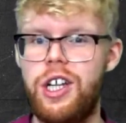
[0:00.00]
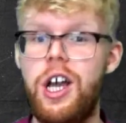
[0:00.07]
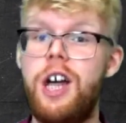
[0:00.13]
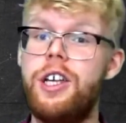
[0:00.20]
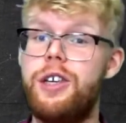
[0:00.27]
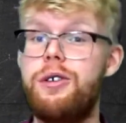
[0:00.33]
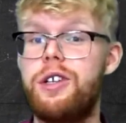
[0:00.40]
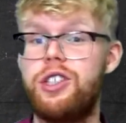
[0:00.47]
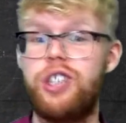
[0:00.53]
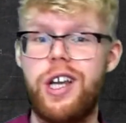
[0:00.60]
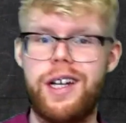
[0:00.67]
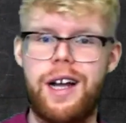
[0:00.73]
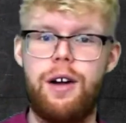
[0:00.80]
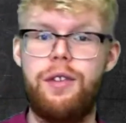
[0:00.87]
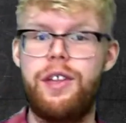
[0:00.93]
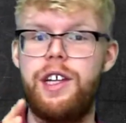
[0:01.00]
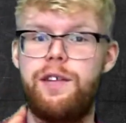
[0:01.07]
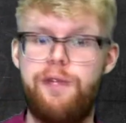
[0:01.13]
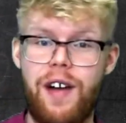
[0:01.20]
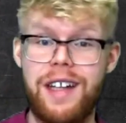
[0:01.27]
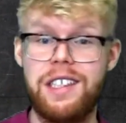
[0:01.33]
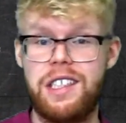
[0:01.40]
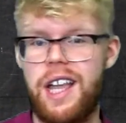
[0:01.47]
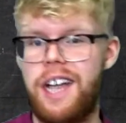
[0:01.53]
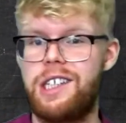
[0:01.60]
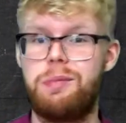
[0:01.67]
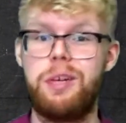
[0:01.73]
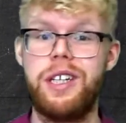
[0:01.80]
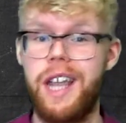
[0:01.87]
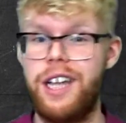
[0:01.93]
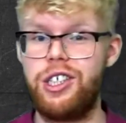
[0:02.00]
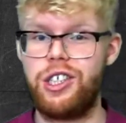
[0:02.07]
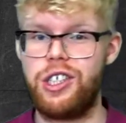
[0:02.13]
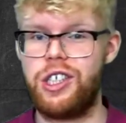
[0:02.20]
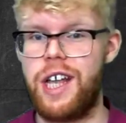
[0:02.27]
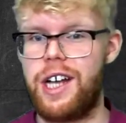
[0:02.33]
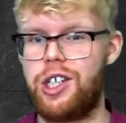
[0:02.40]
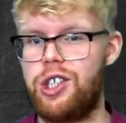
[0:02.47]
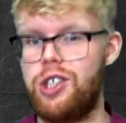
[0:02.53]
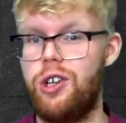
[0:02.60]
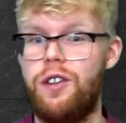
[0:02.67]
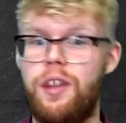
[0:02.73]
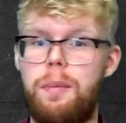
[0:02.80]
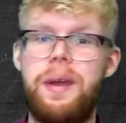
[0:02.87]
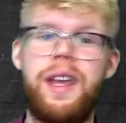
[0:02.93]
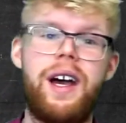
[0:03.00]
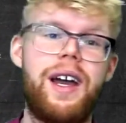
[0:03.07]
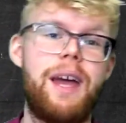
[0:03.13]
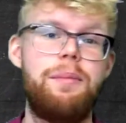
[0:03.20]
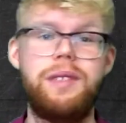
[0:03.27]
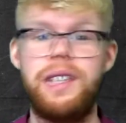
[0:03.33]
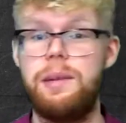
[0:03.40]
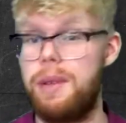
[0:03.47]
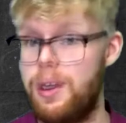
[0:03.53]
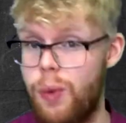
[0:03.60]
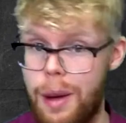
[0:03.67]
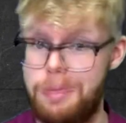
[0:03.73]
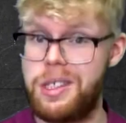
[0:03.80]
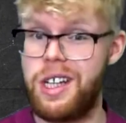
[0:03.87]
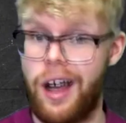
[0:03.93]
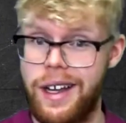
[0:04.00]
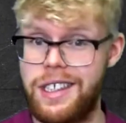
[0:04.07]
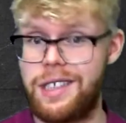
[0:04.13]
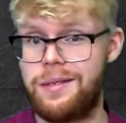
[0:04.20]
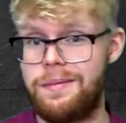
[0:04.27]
you can check out the advanced explanation section on the PIMDB website.